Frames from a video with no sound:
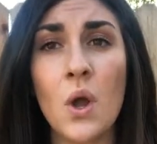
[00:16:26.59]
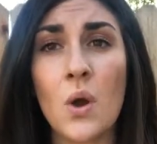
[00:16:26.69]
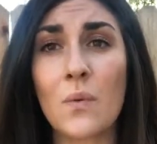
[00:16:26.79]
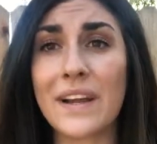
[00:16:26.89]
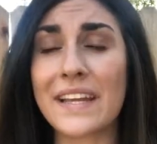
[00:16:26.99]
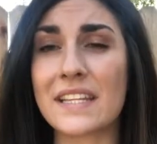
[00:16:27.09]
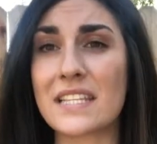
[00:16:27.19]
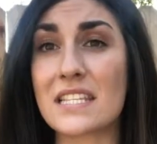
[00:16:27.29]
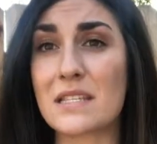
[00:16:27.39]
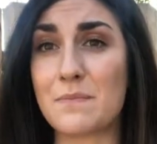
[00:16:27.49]
What can
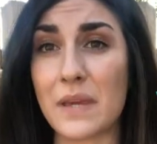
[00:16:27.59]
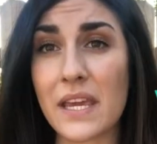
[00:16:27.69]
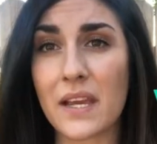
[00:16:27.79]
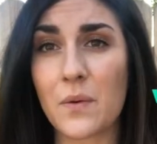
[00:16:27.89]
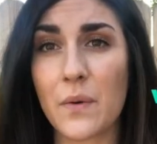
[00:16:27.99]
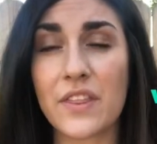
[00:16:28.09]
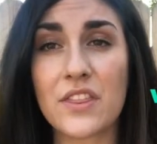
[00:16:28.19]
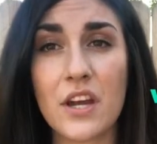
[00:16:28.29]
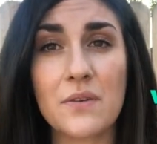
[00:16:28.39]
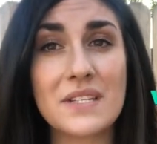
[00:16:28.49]
speak with
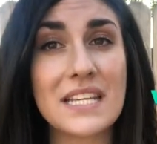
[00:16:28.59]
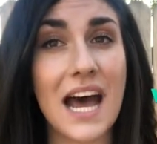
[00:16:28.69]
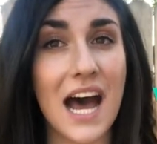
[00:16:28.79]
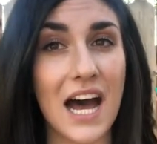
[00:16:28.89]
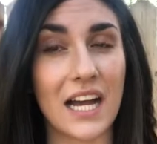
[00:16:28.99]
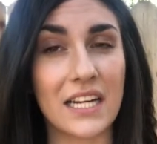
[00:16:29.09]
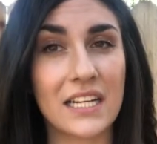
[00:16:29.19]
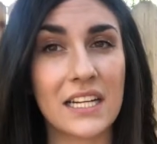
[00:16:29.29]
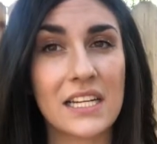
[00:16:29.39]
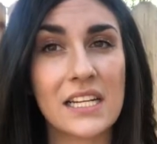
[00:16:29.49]
no tongue,
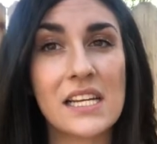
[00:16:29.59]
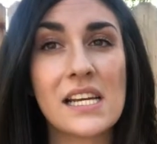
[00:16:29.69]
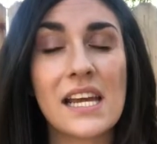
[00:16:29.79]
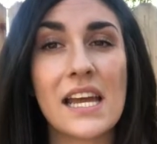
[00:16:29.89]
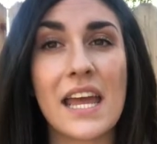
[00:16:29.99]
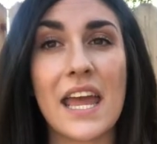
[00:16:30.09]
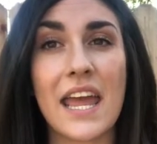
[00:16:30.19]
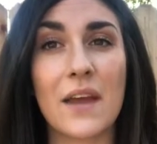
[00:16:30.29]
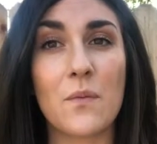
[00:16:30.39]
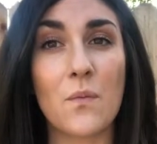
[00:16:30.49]

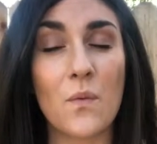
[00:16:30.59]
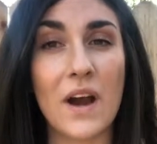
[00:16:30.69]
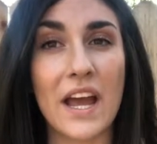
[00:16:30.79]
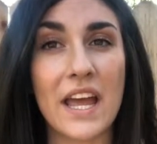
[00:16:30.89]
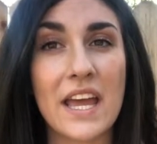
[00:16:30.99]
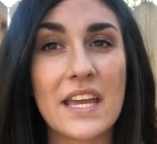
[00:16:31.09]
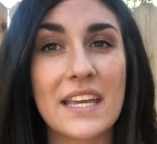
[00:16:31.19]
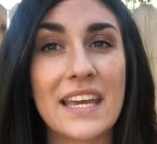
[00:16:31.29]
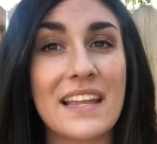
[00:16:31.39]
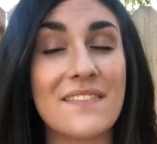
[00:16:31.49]
and what
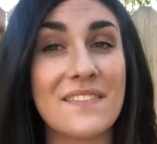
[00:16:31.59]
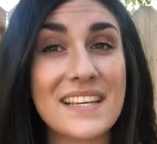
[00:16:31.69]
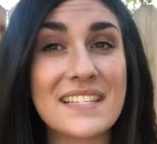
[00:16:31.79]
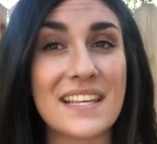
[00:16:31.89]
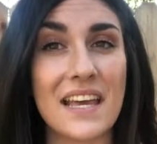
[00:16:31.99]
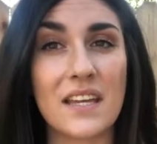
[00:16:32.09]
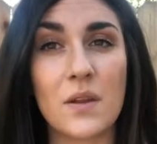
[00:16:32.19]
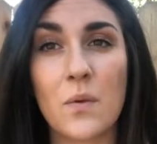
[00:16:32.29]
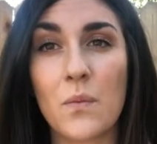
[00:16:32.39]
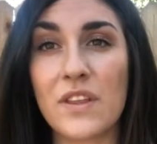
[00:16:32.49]
can listen
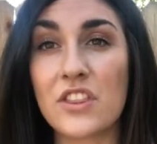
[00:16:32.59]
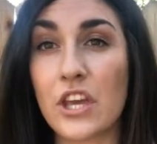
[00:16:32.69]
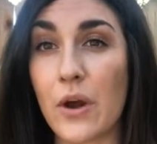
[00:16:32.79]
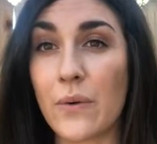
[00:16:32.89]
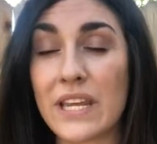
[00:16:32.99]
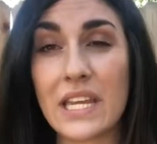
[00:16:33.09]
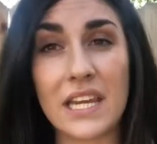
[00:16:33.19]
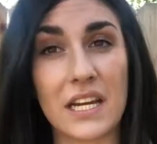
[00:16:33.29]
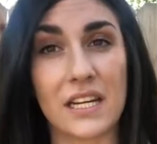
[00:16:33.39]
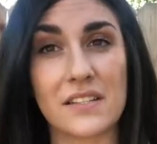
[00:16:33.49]
with no
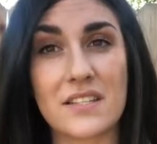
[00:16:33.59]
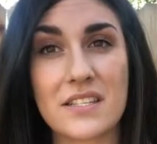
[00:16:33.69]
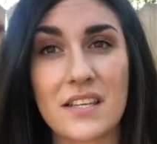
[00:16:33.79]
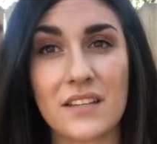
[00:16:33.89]
ears?